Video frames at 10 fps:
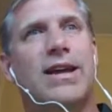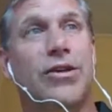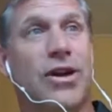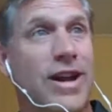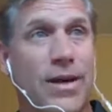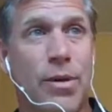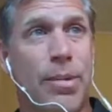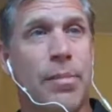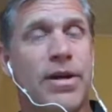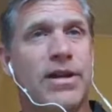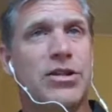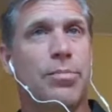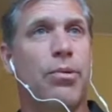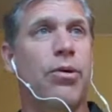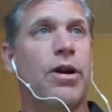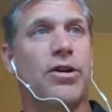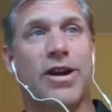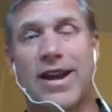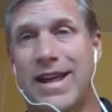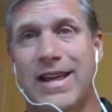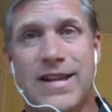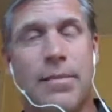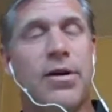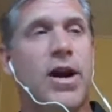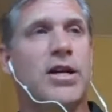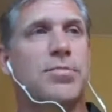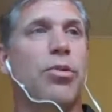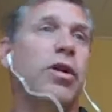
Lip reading: you're going to get Republican support, you're going to get Democratic support,